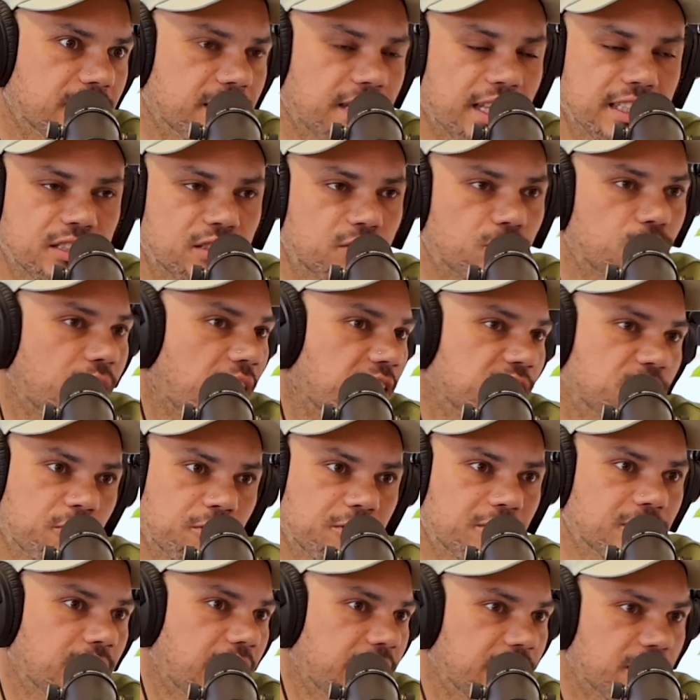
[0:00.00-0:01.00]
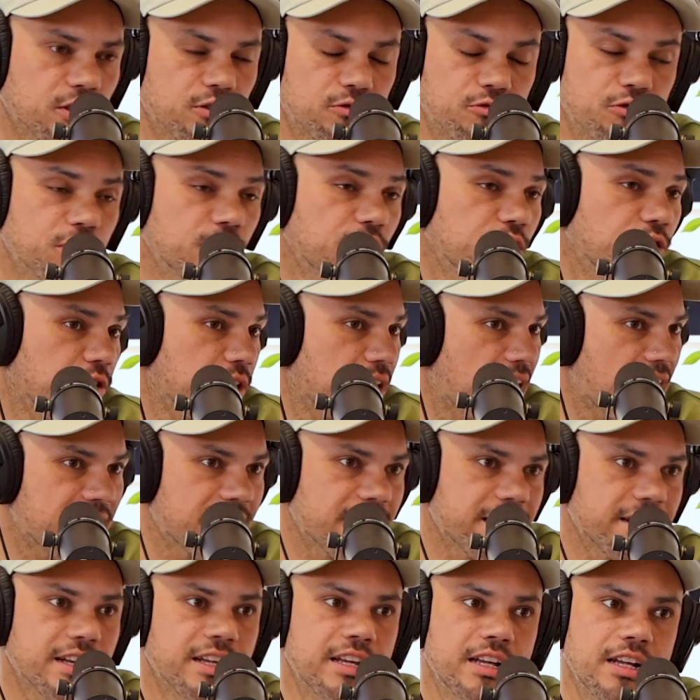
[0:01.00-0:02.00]
And that's what, like, they're really good at
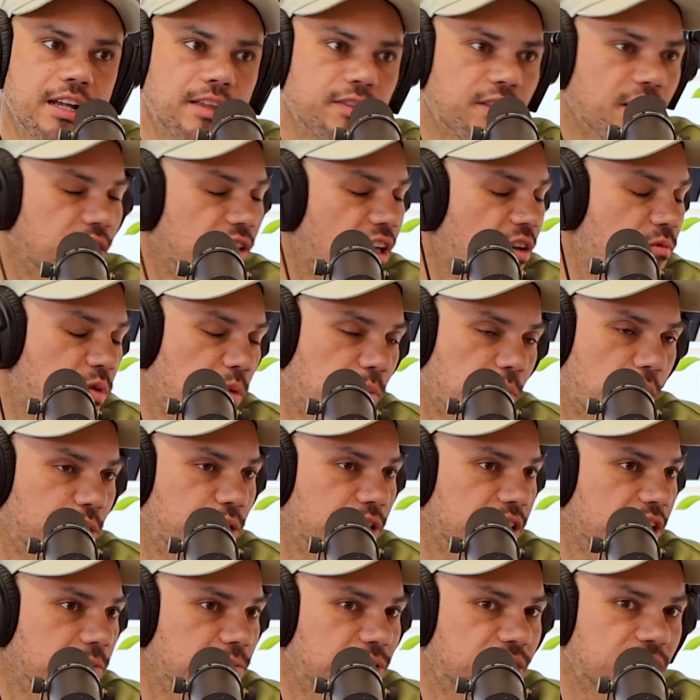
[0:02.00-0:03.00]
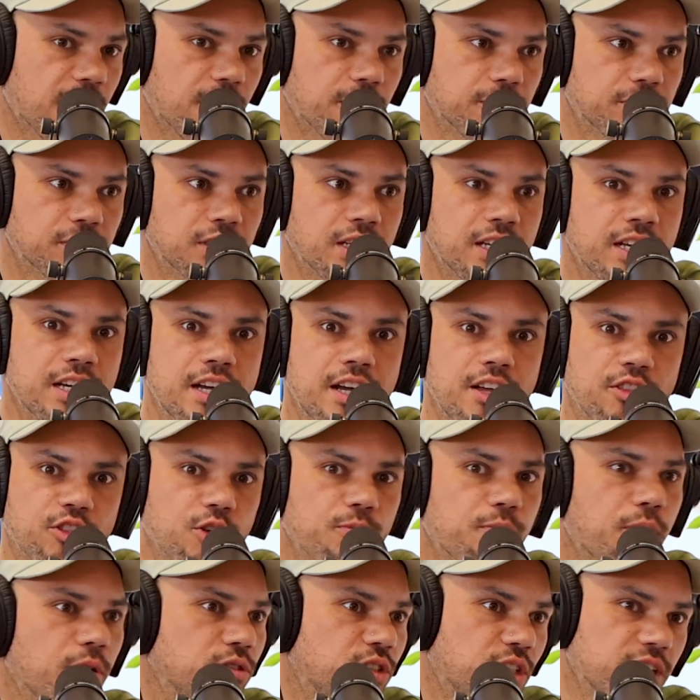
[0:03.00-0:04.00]
it. They love promoting themselves. They're
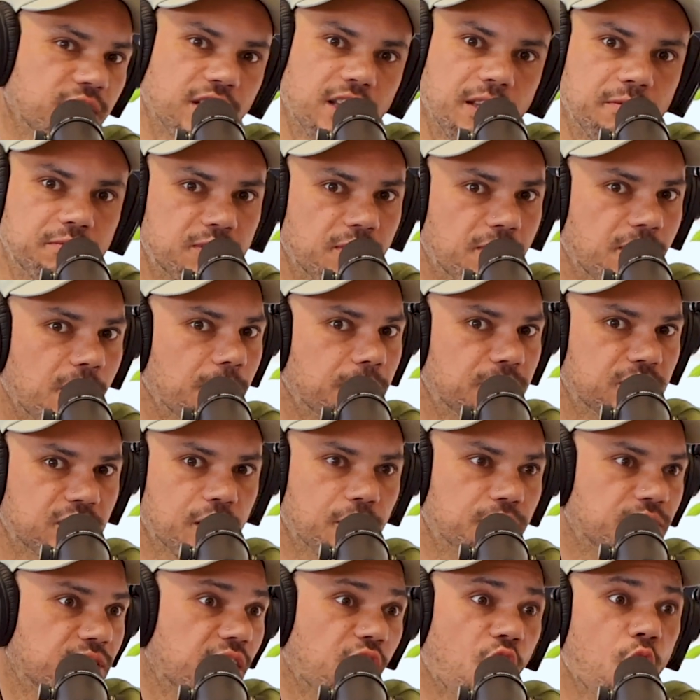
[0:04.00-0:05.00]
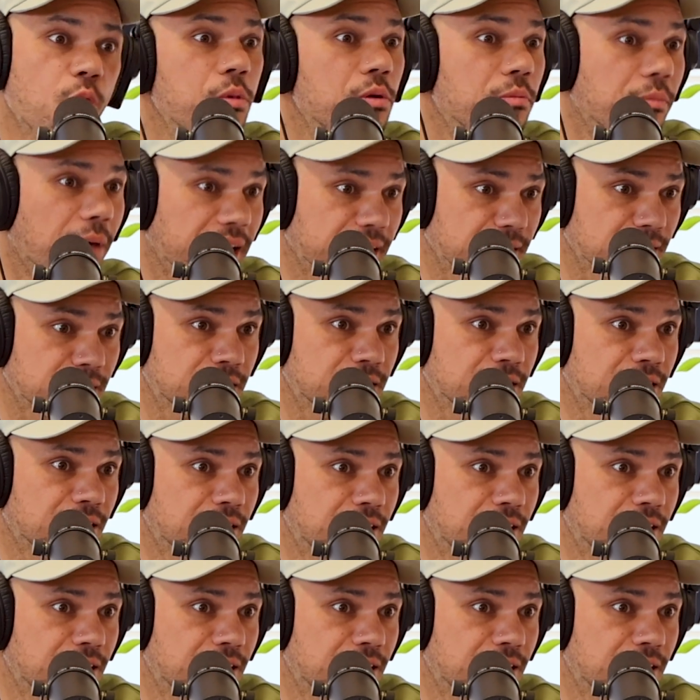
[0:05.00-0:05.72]
posting clips of themselves at open mics.